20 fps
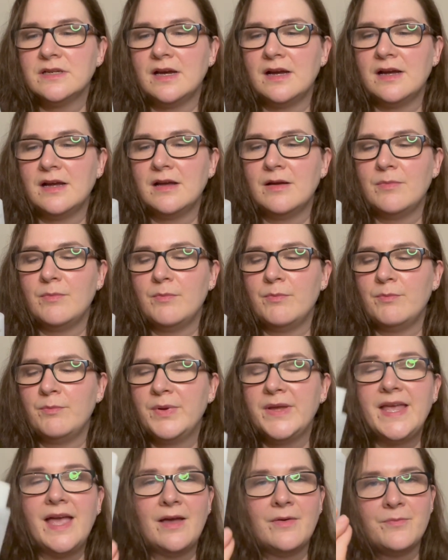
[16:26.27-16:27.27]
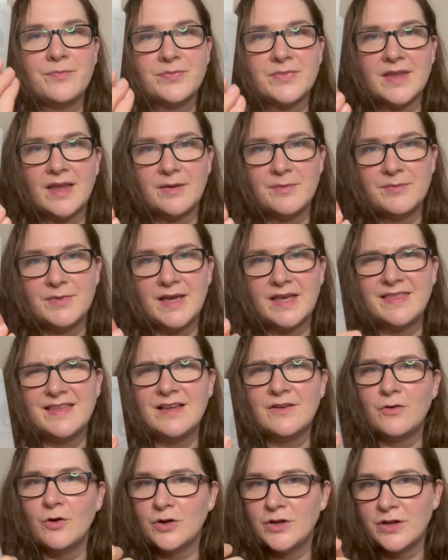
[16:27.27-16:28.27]
But yeah, I
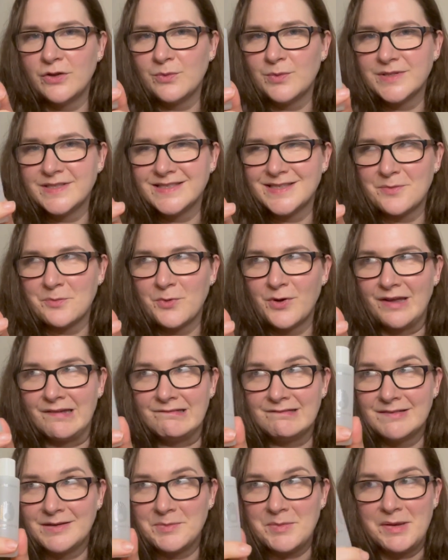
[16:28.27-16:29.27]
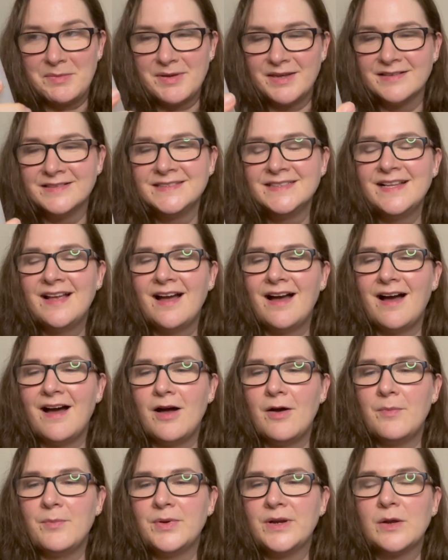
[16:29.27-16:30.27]
think I've got another one somewhere, maybe,
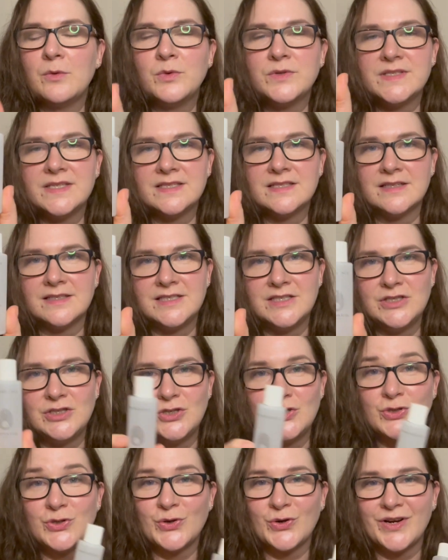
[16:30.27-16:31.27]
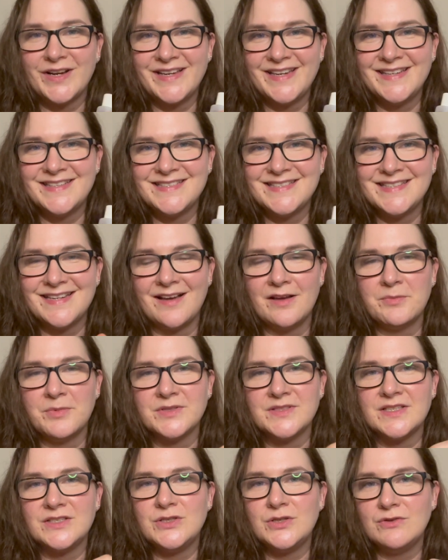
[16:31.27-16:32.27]
but I was excited to try it
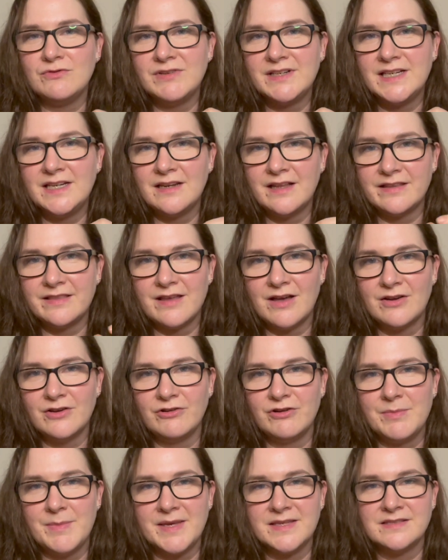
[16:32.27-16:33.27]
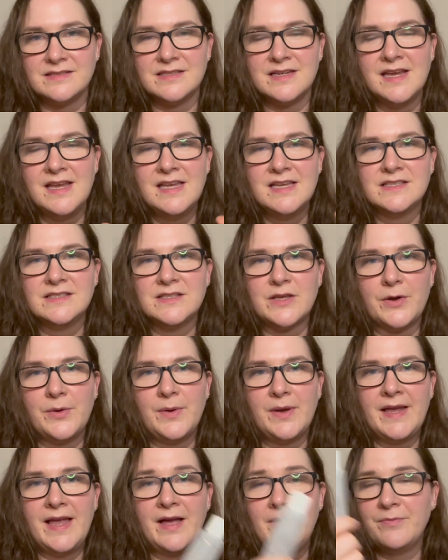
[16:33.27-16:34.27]
because I do really like the Hungry Mist. So
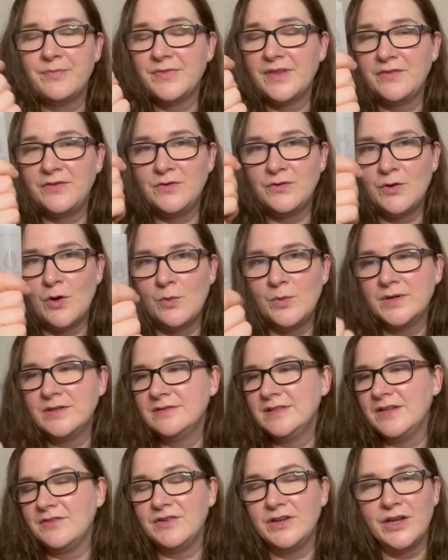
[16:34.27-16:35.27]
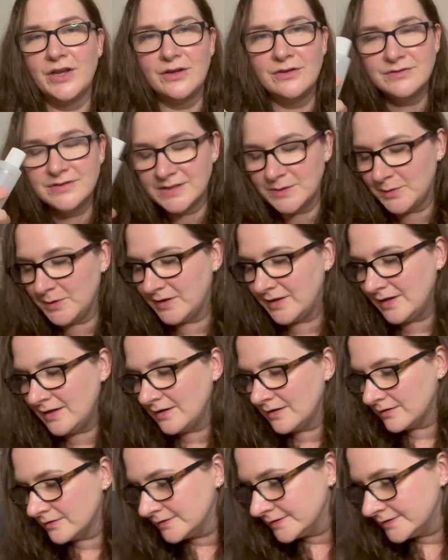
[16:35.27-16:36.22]
yeah, if you've got one, give it a go, see what you think.